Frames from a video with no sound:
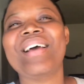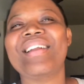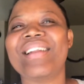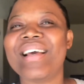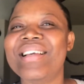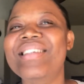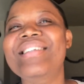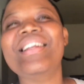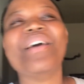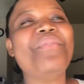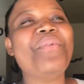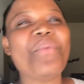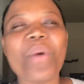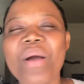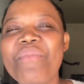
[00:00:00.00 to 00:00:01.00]
Nigeria,
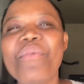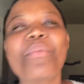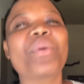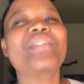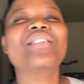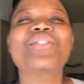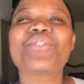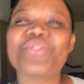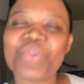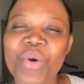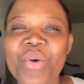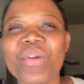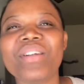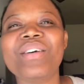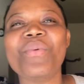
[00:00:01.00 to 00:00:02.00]
everywhere, everybody's
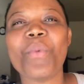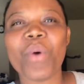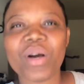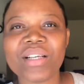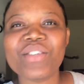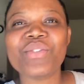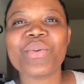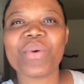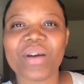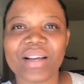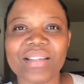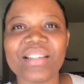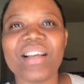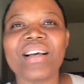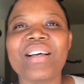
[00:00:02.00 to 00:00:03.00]
struggling, working so hard